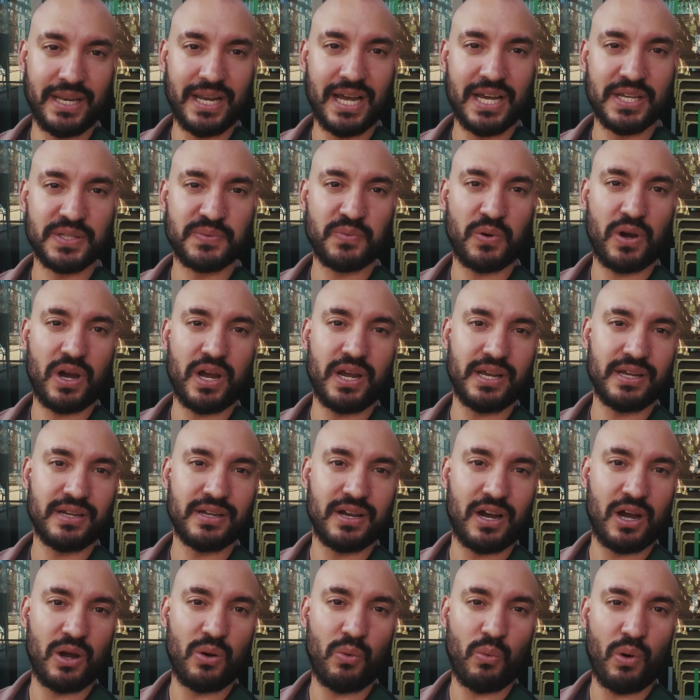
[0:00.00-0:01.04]
And that's why
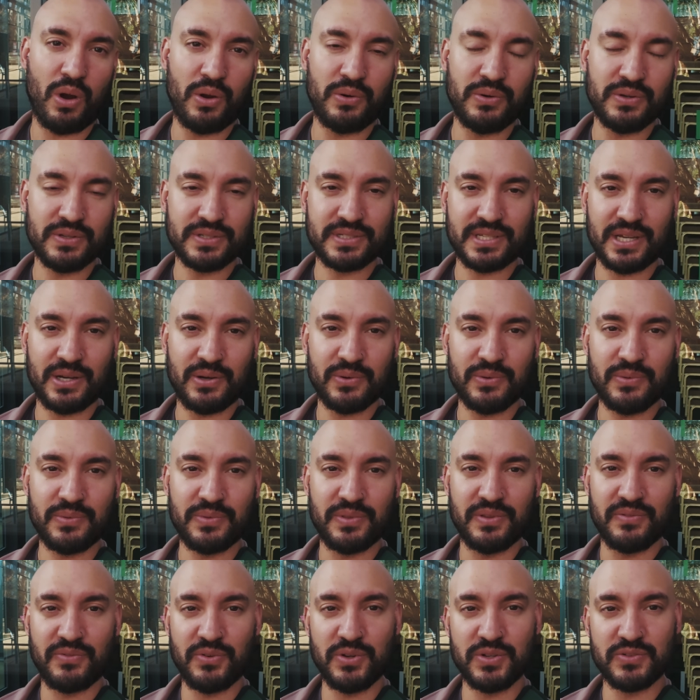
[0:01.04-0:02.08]
I won't sell
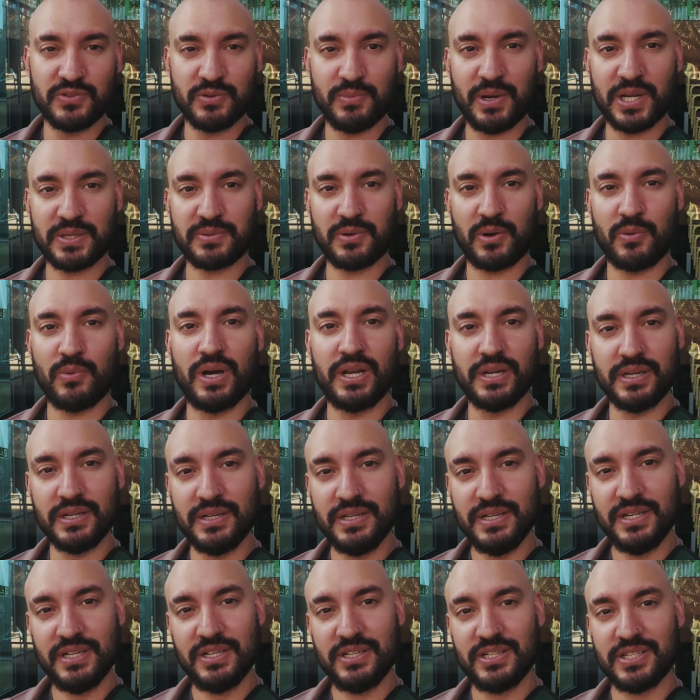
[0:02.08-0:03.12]
the Fujifilm X-Pro1.
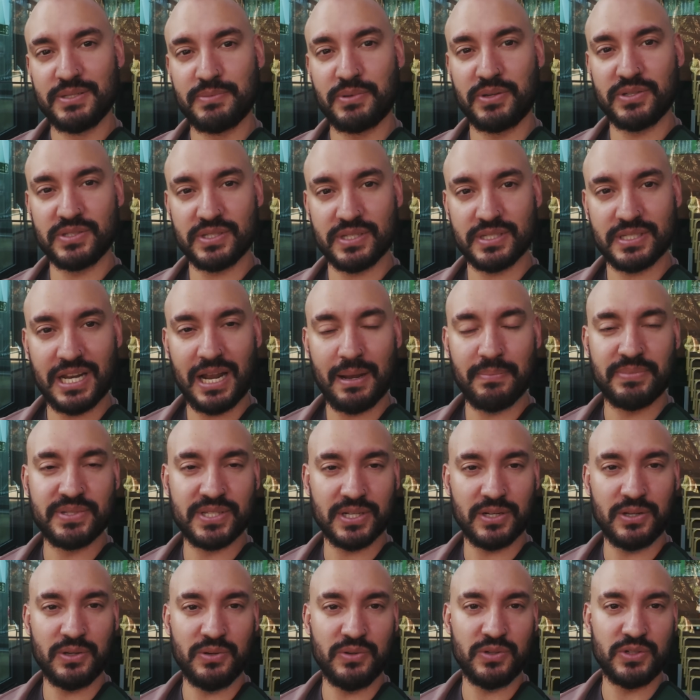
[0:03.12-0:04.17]
It's because it's an
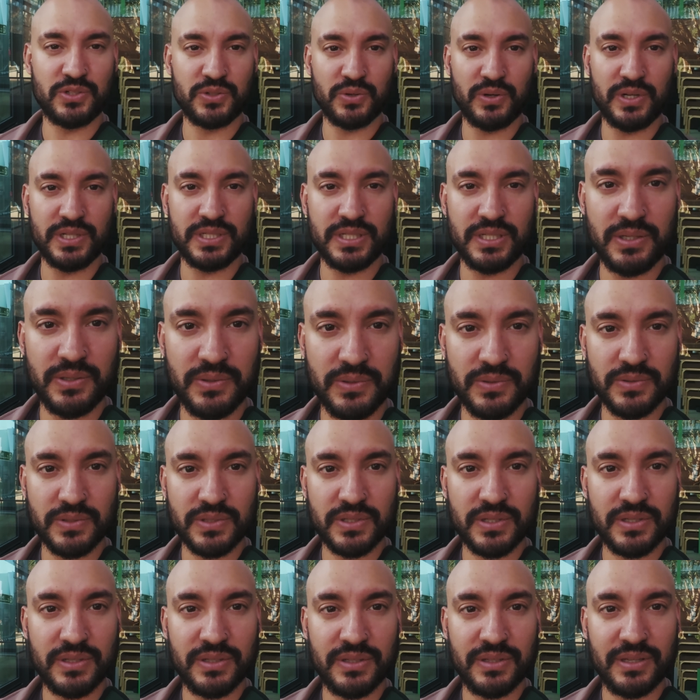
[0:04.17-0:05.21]
absolute joy to
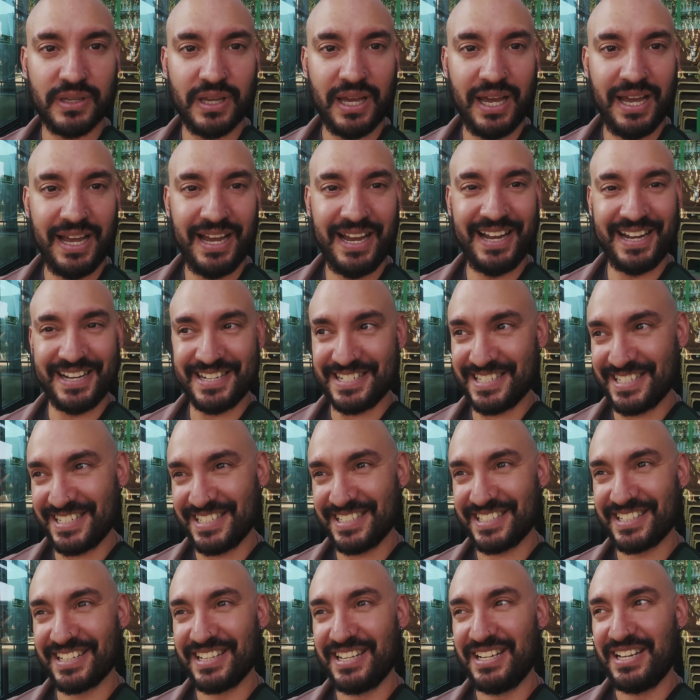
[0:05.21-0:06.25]
use. And
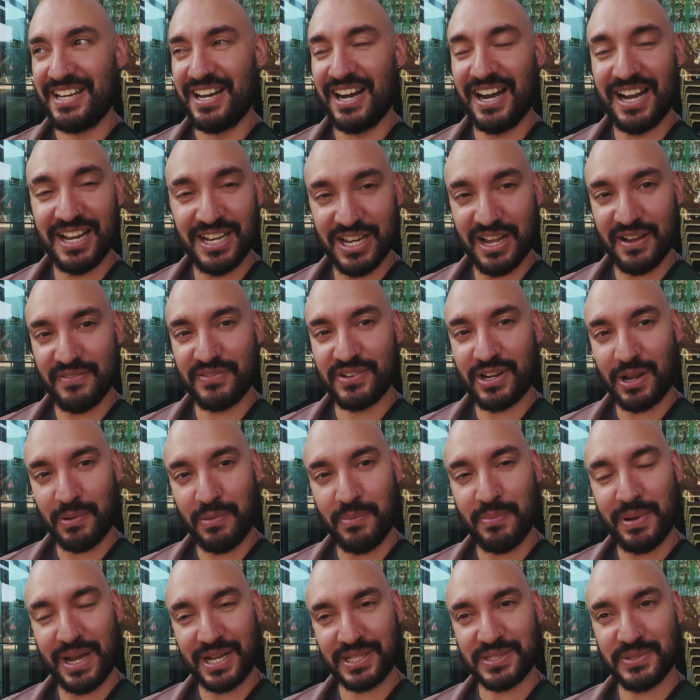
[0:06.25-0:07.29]
I love
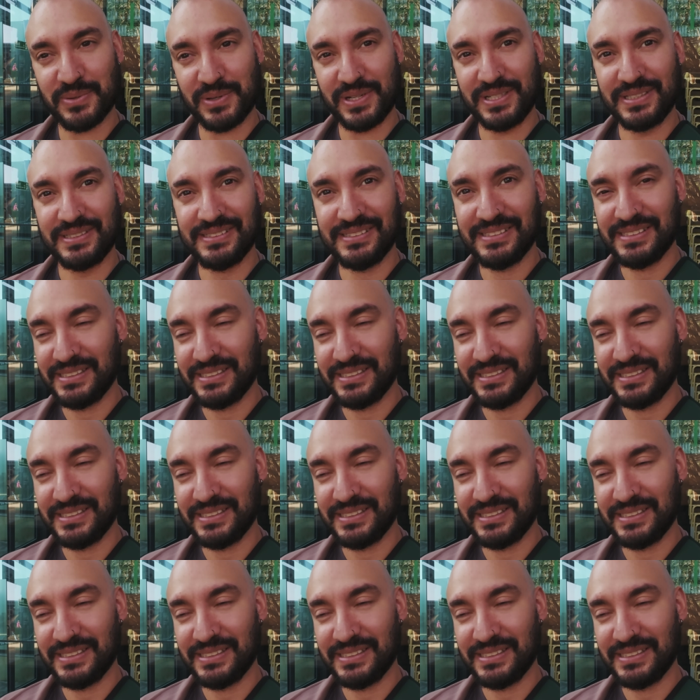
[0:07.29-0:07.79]
coming back to it